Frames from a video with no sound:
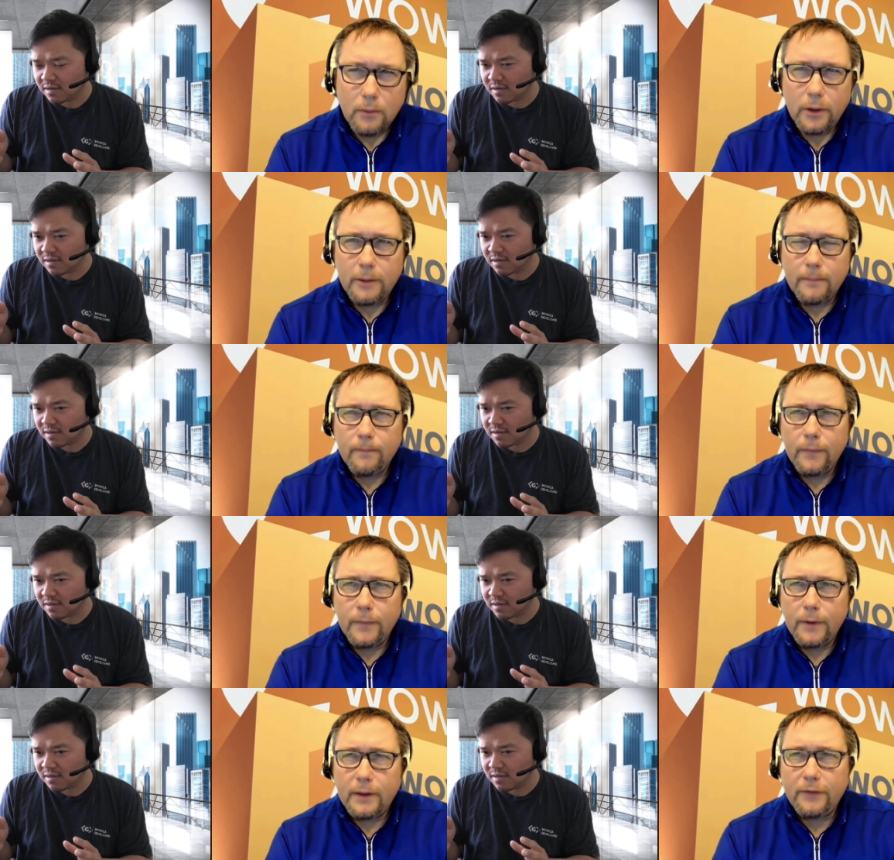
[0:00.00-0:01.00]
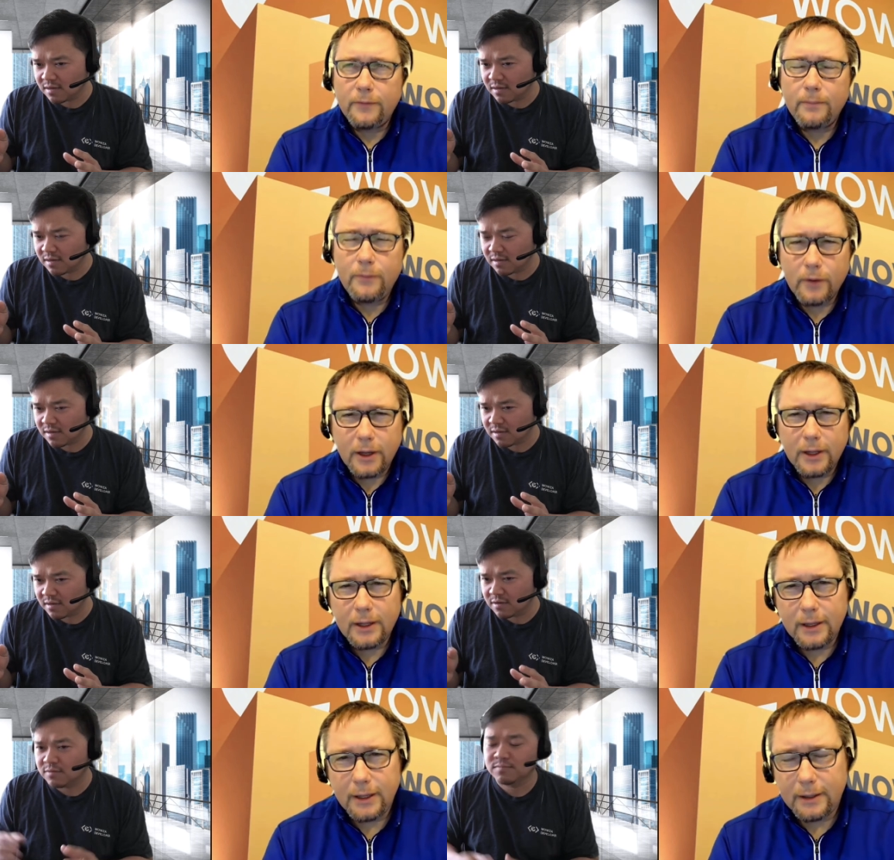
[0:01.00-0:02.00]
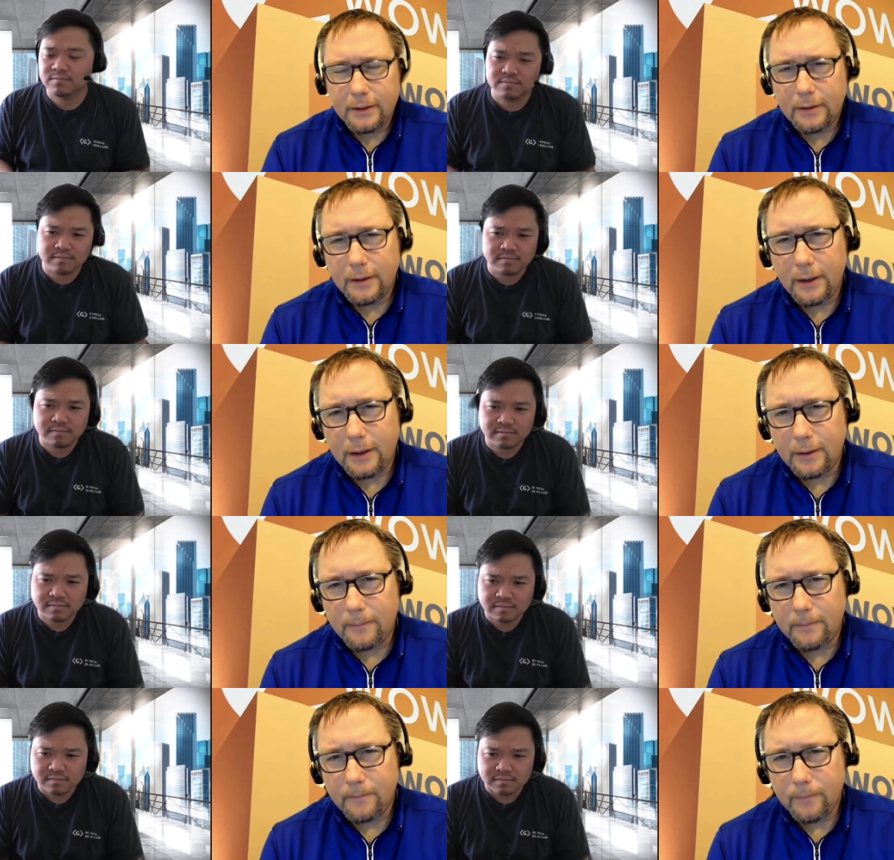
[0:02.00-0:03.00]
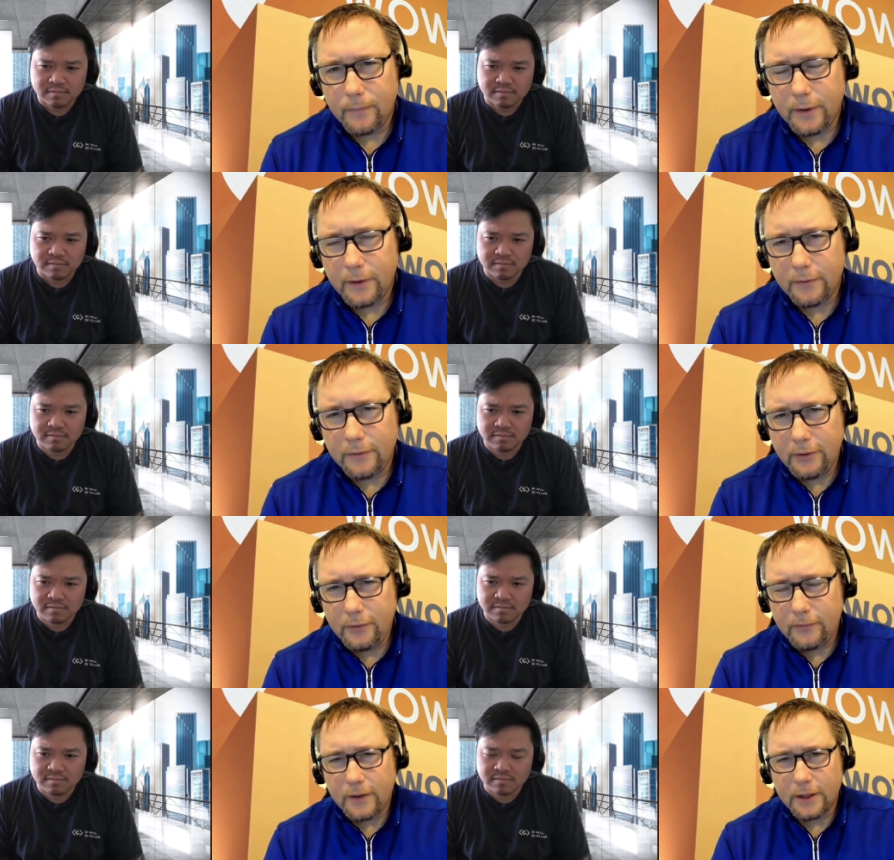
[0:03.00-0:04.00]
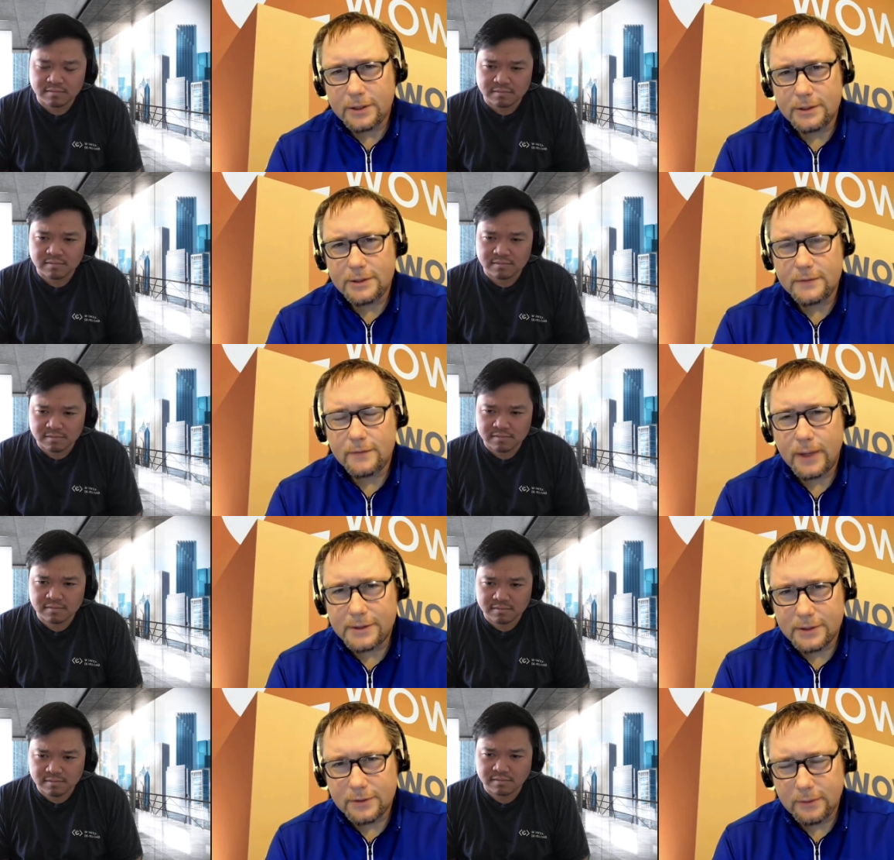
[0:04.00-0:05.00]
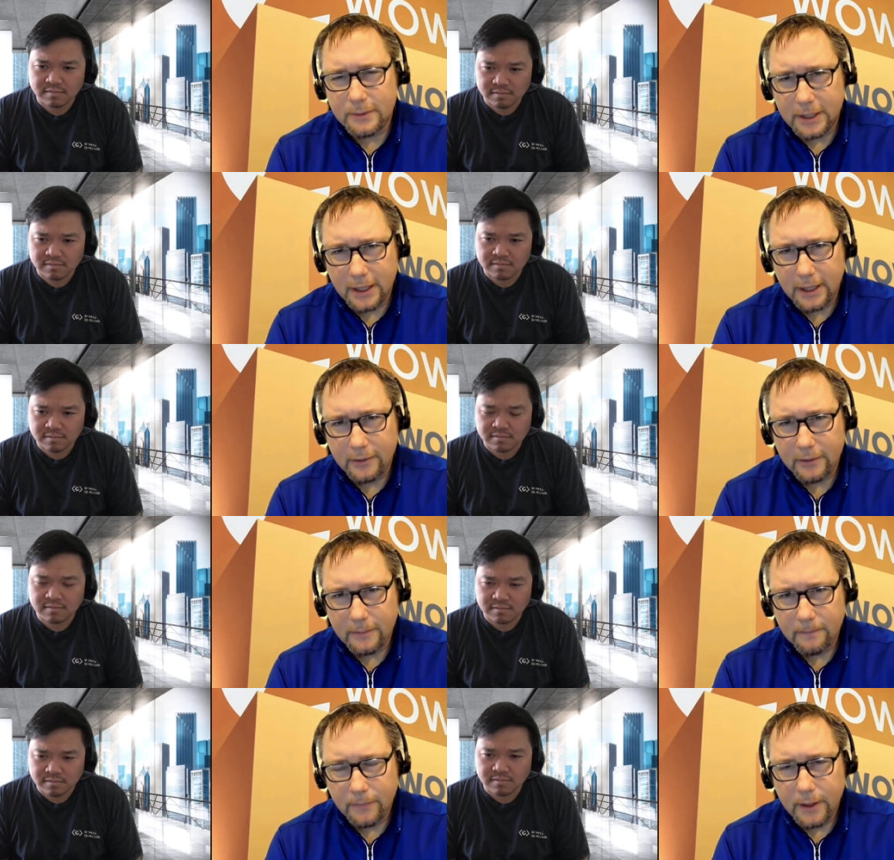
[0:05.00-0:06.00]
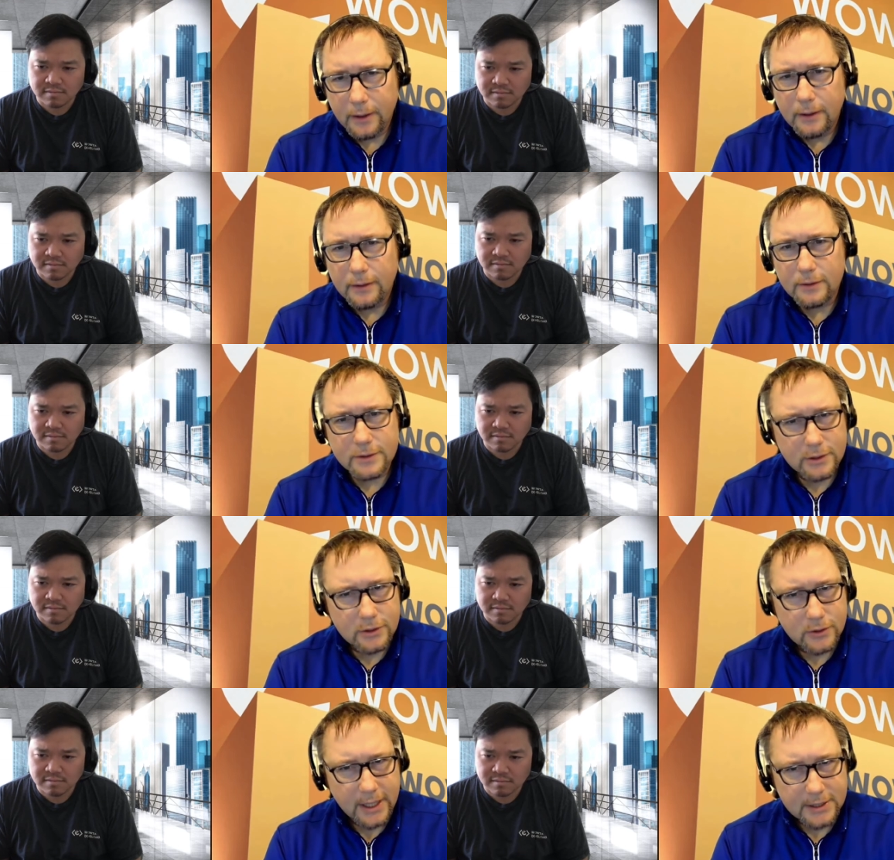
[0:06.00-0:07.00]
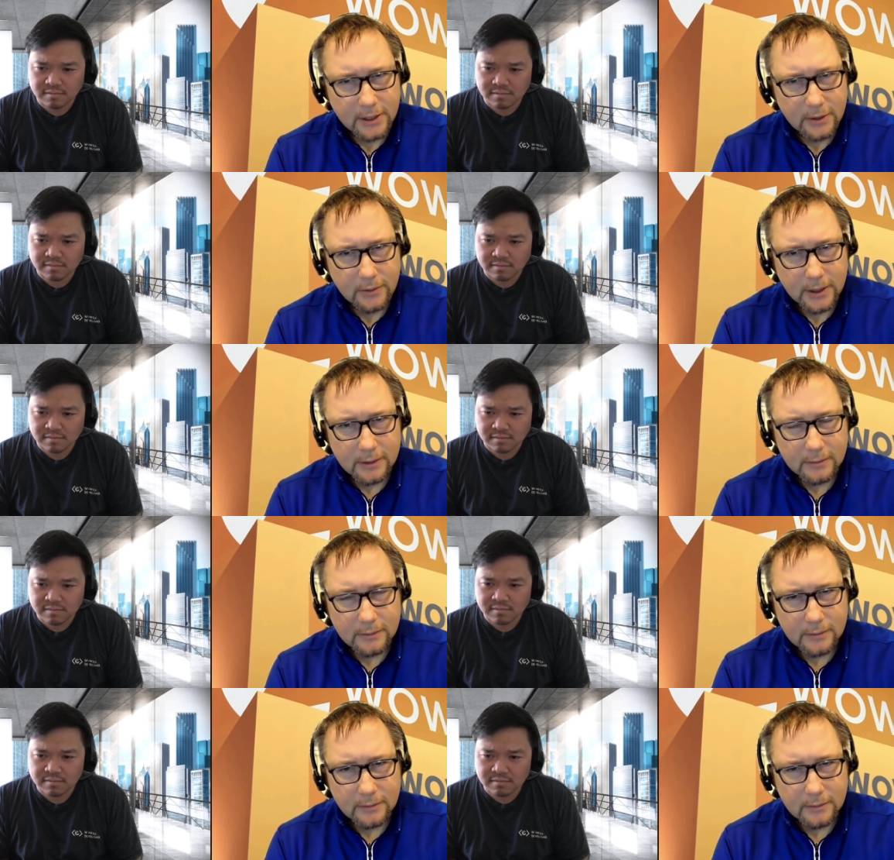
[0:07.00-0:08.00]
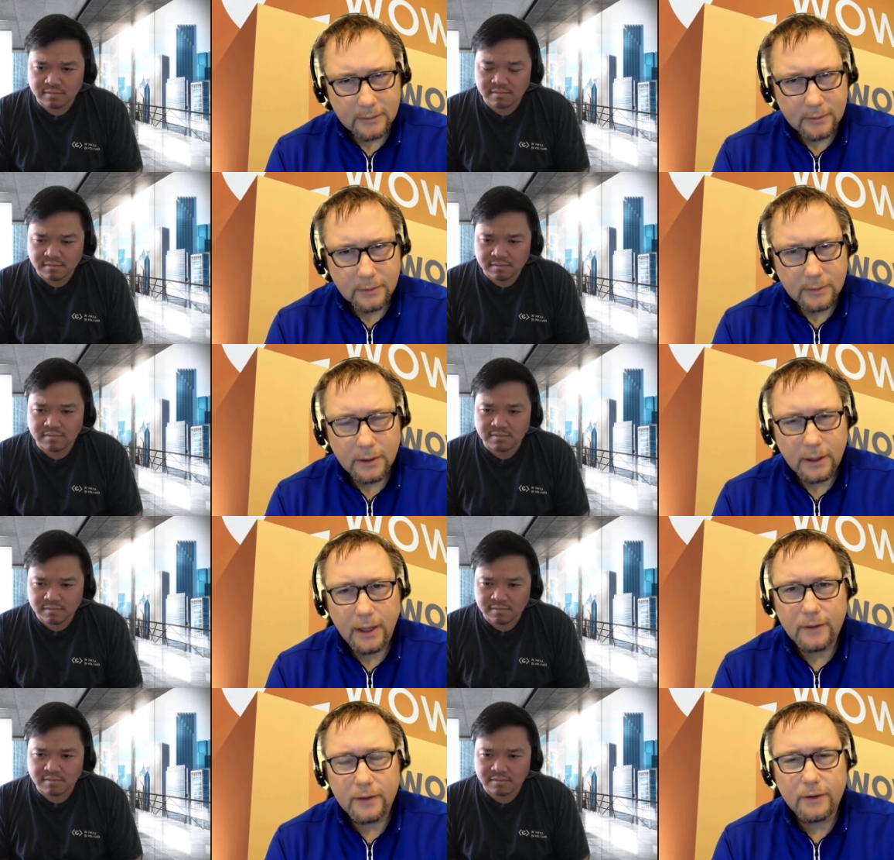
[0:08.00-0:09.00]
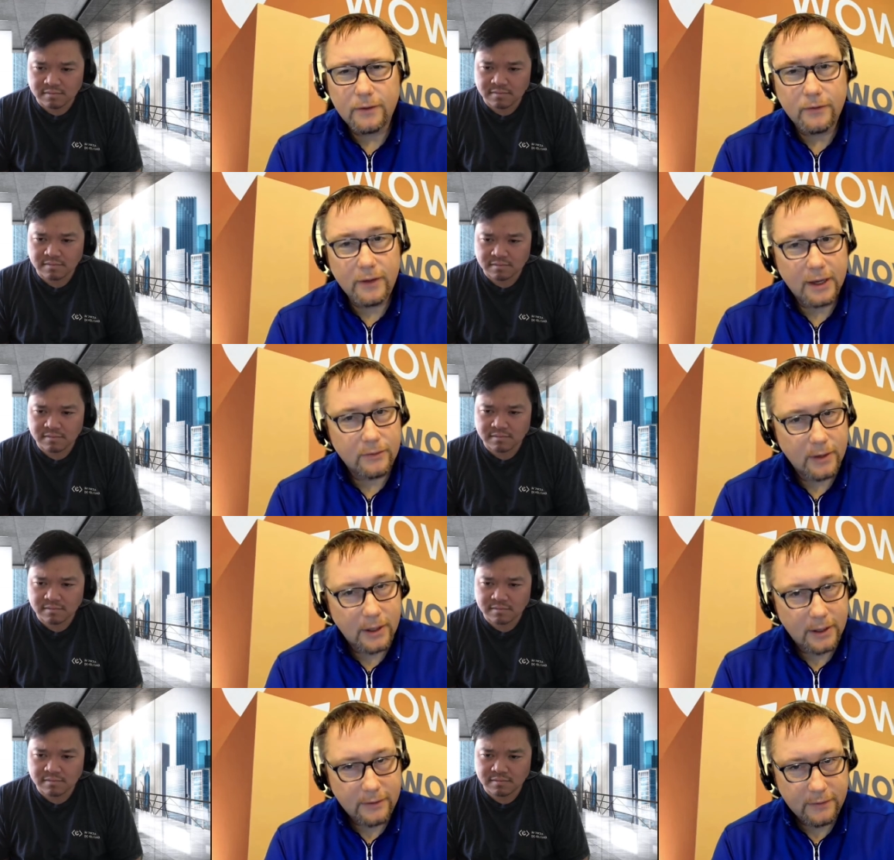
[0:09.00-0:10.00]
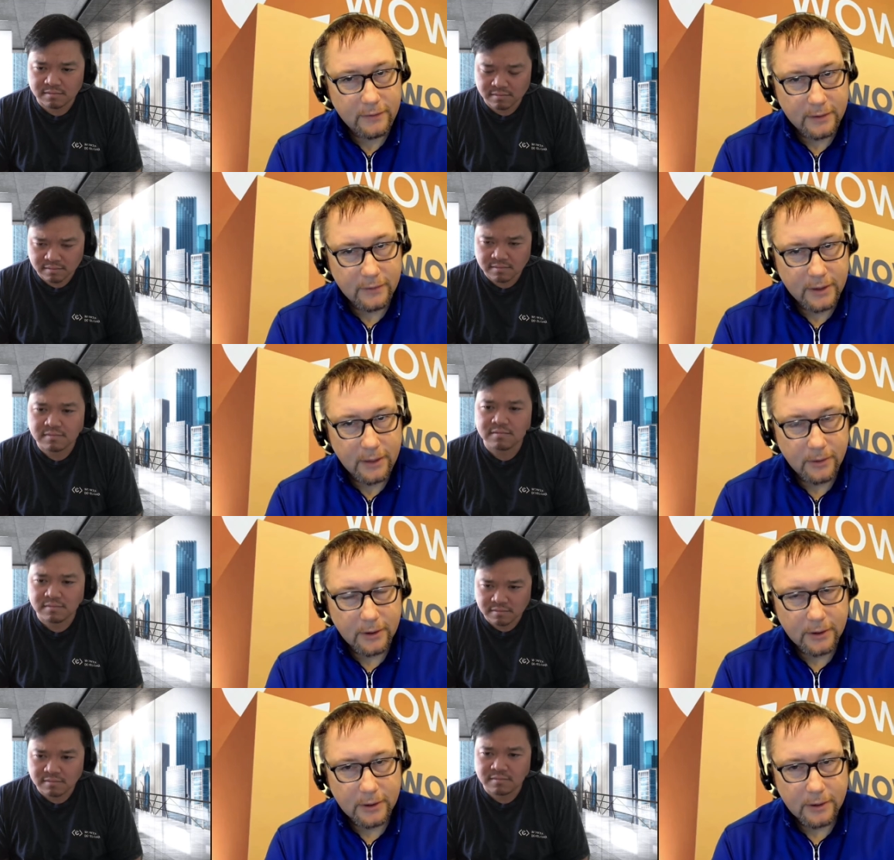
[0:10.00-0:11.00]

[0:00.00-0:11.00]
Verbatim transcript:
Speaker 1: Well, let's draw a line. Um, there's two functions of Wowza Streaming Cloud. There's the transcoding, and then there's the actual content delivery network.